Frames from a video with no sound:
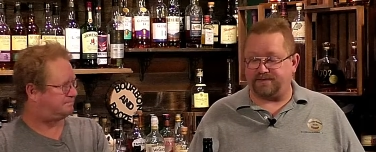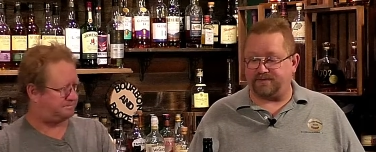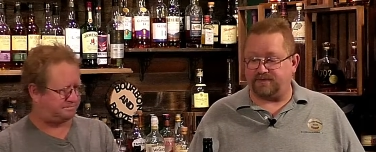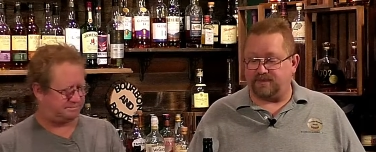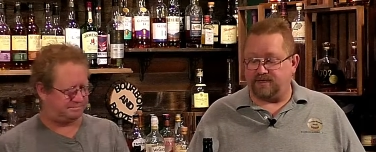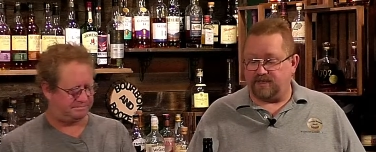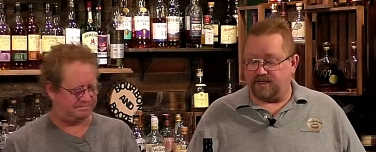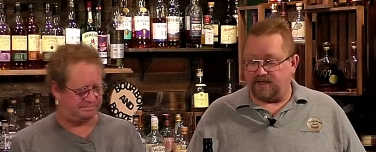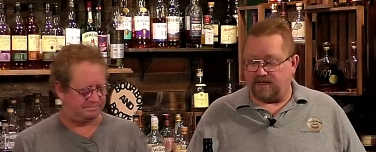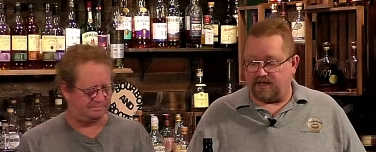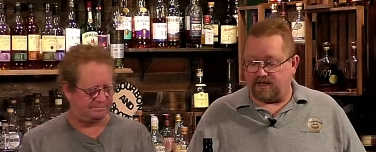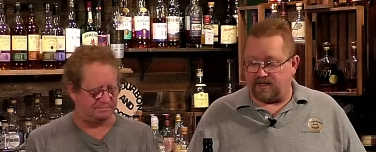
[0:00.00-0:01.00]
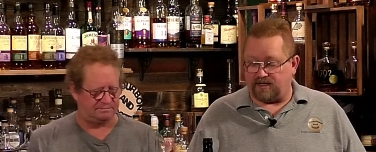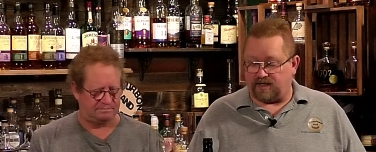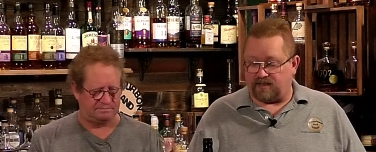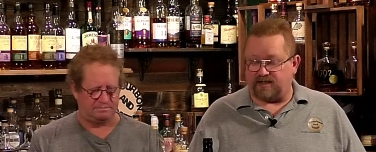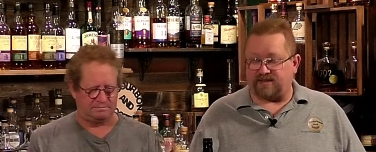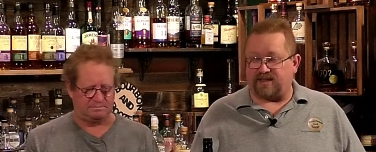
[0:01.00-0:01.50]
Speaker 1: do. Uh, I
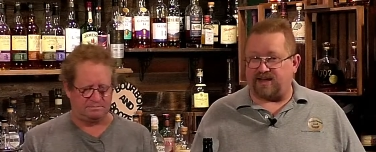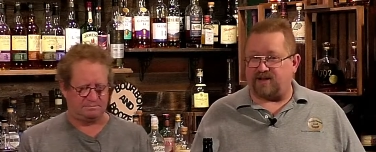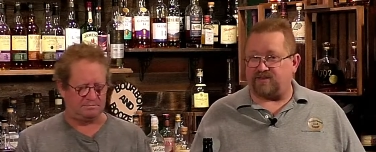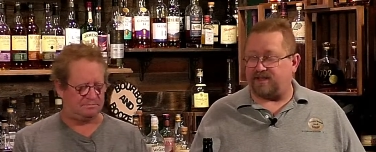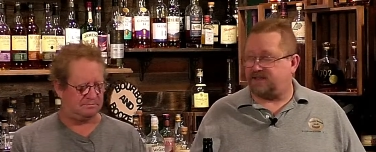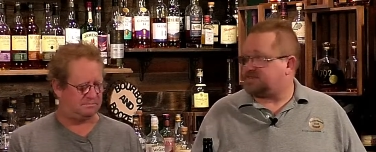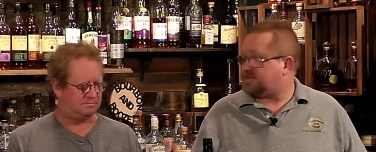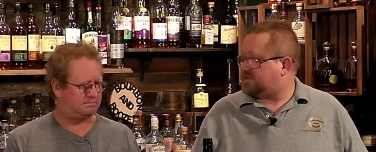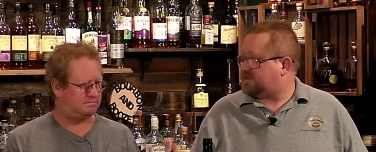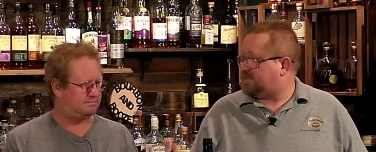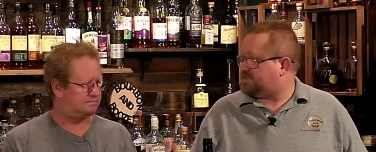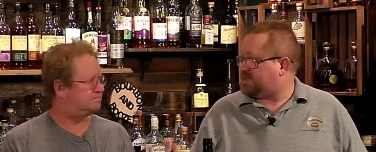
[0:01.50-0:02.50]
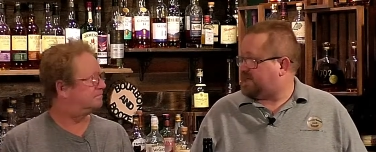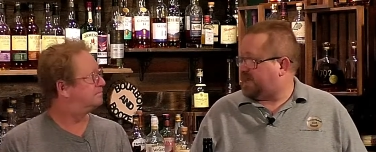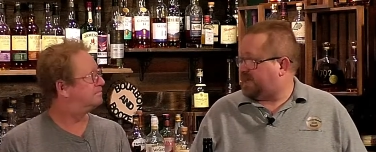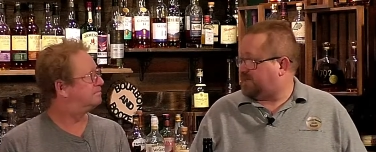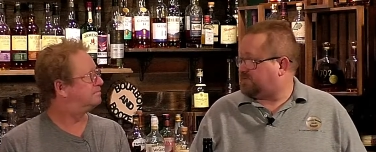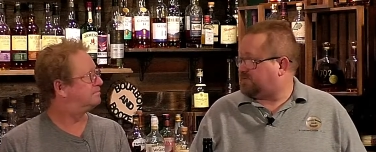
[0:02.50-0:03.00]
like the Carolans because it comes in a
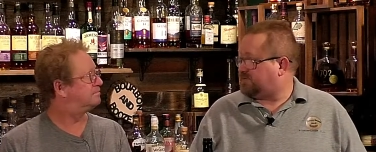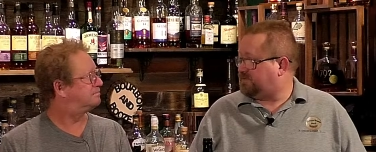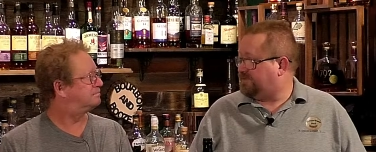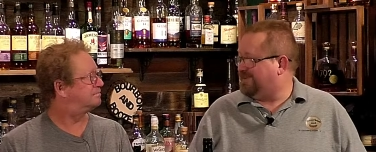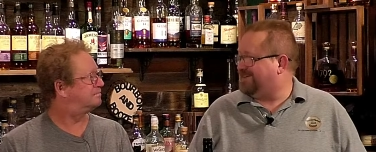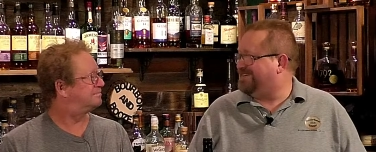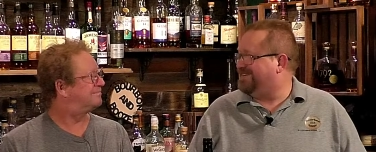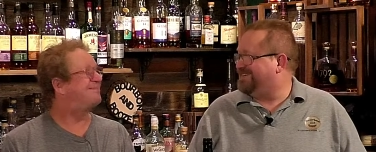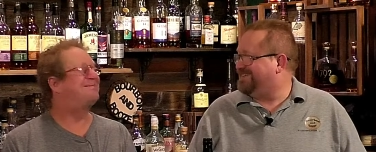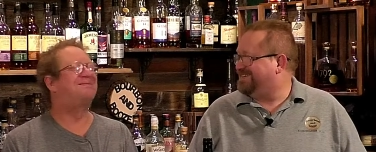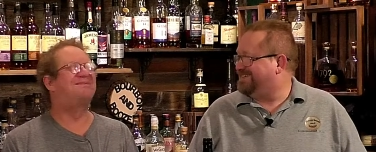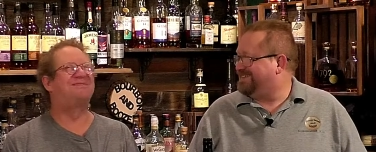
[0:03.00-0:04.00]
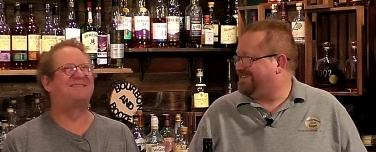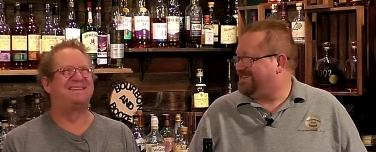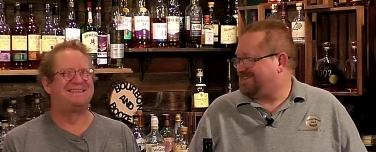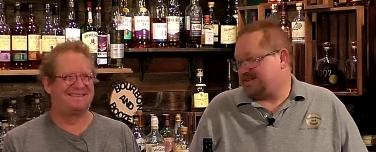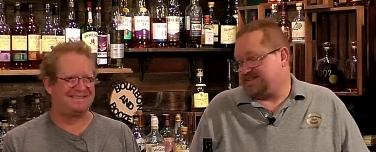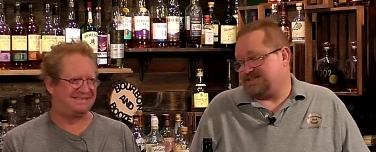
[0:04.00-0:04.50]
handle.
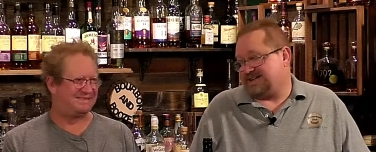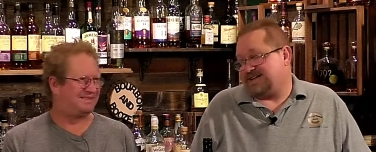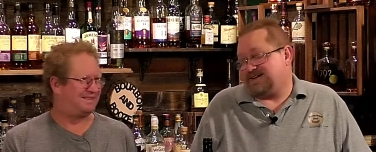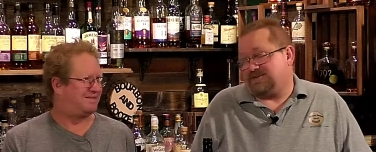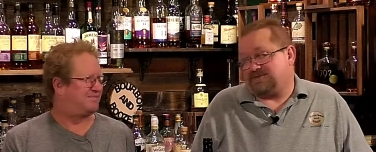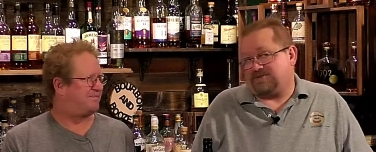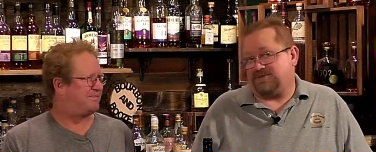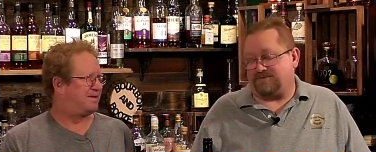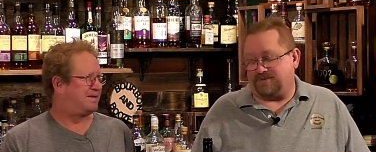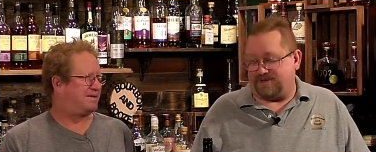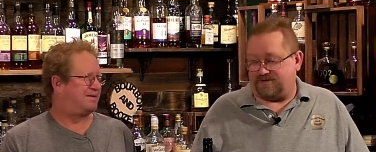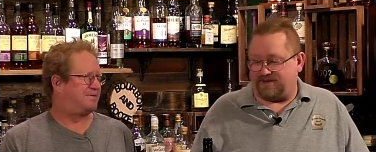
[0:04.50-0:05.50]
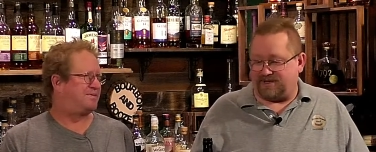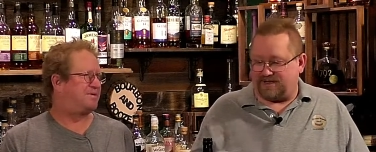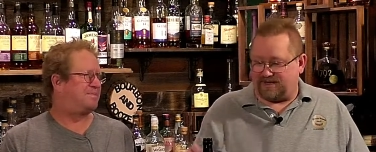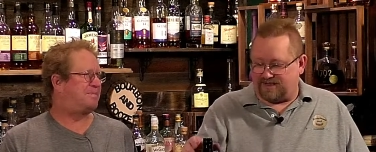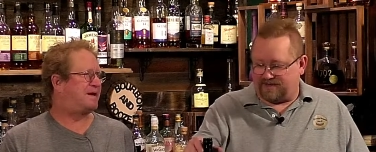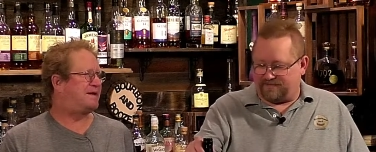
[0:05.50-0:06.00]
Because I could go through it really quick.
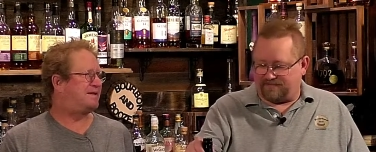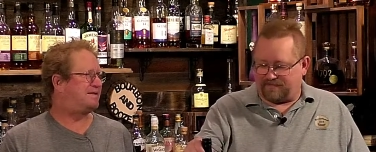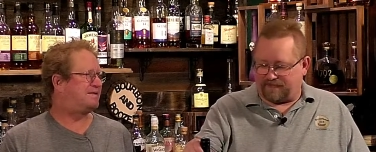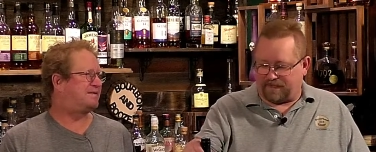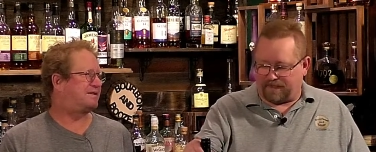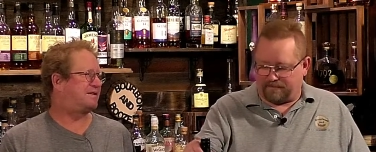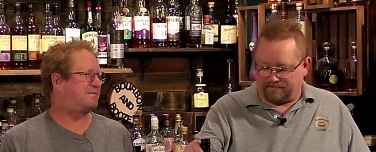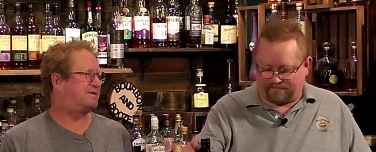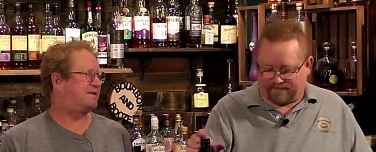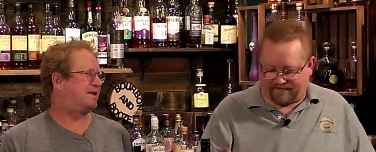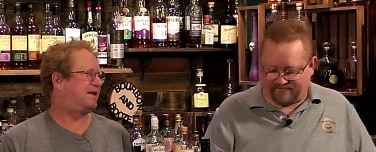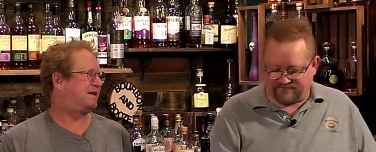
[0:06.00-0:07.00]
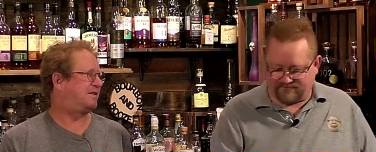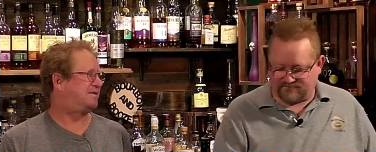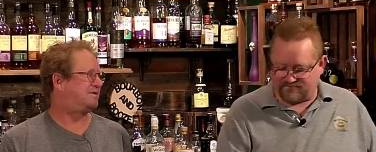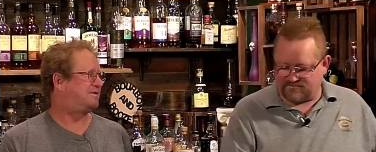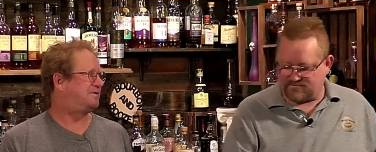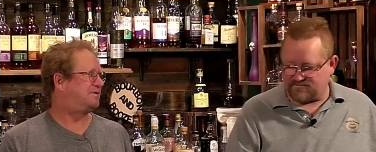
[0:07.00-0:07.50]
Speaker 2: Well, Baileys comes in a handle
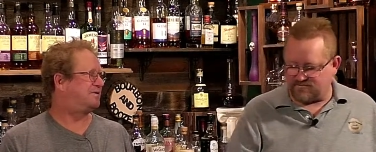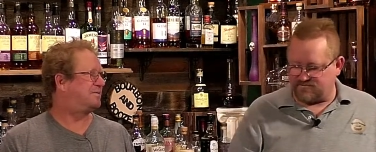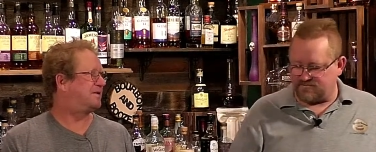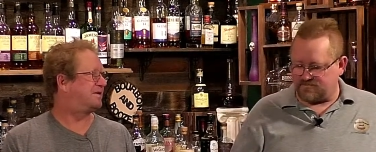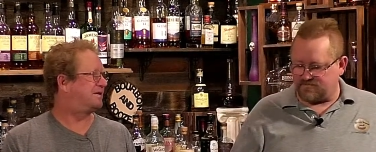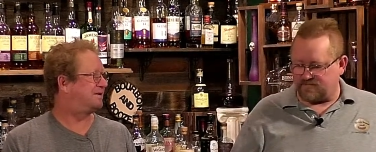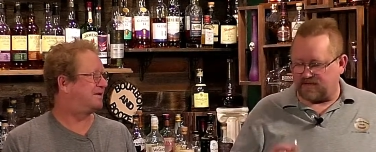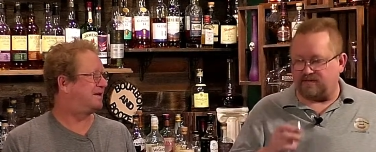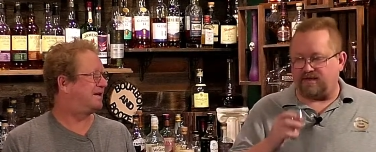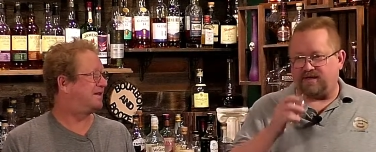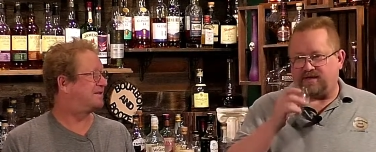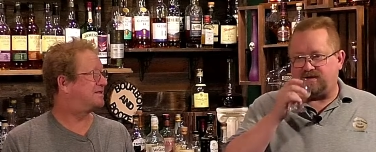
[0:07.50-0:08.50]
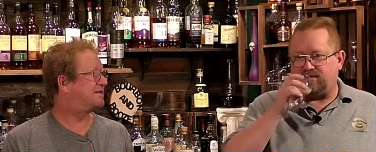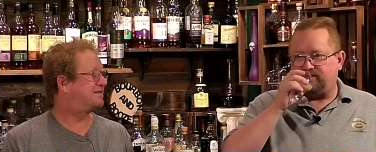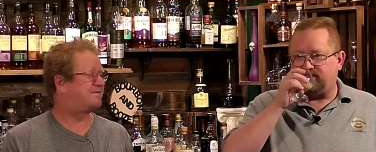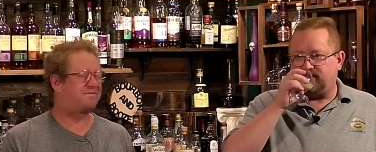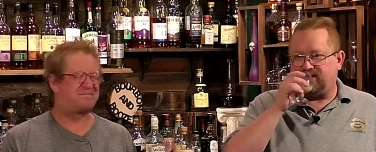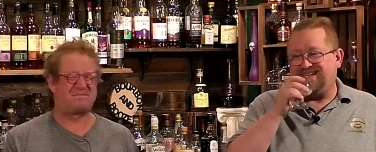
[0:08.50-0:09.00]
too, but... Yeah. It's, just...
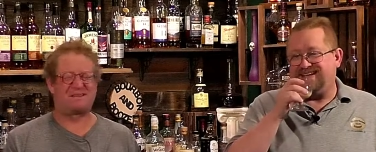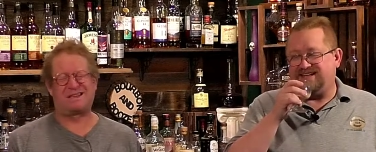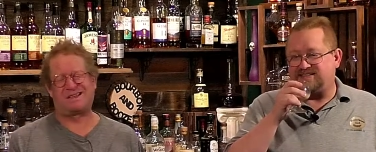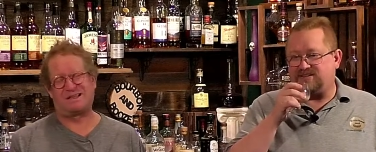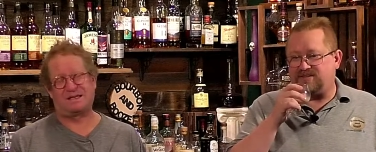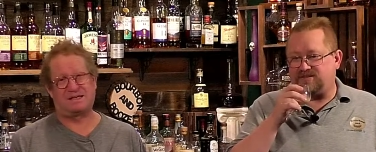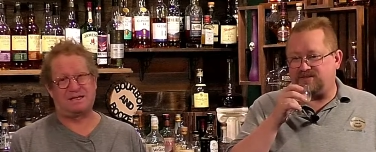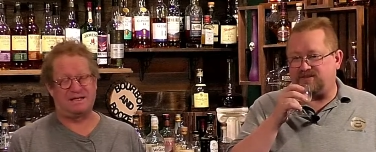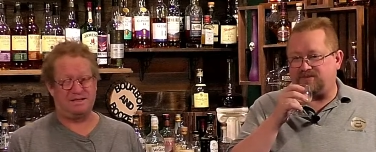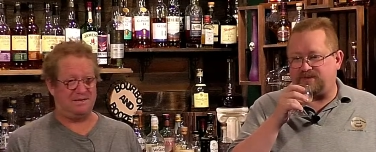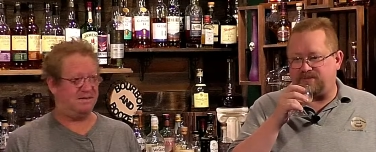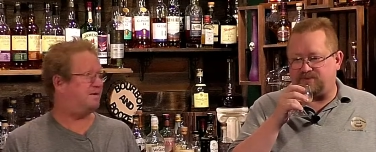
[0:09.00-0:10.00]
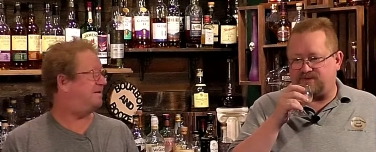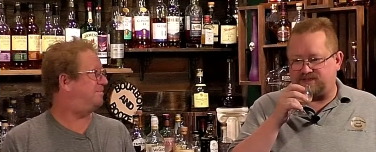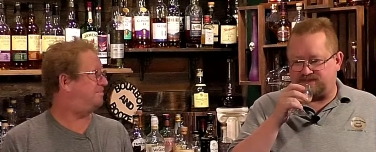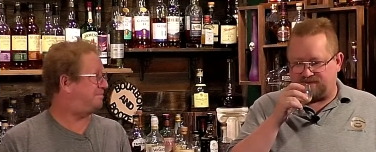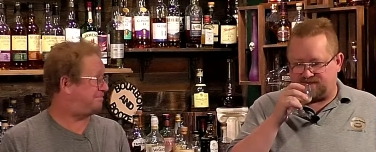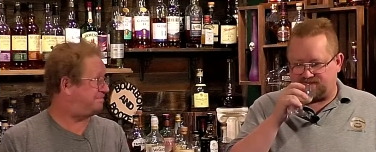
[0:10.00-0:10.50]
Speaker 1: it's a little bit more
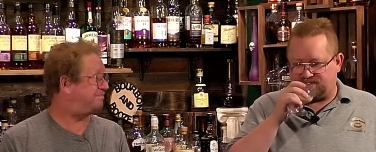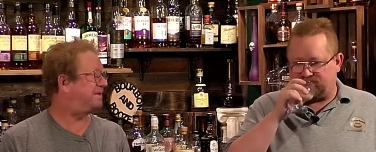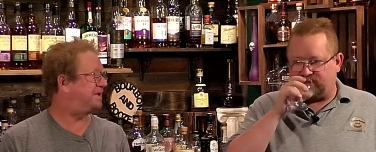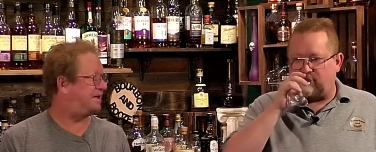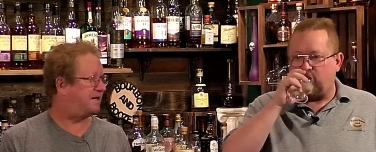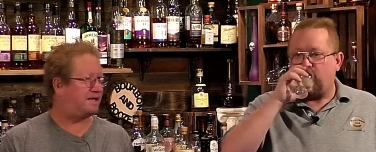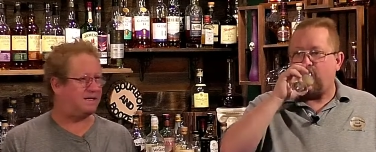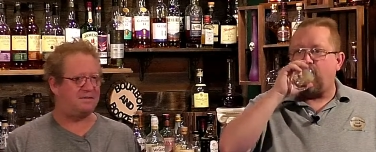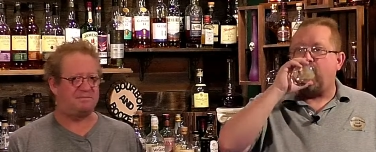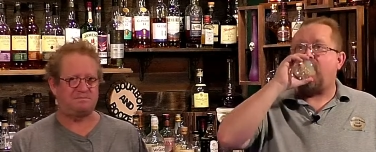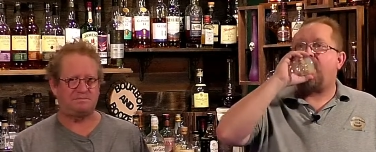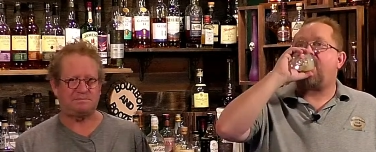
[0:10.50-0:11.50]
expensive. Yeah.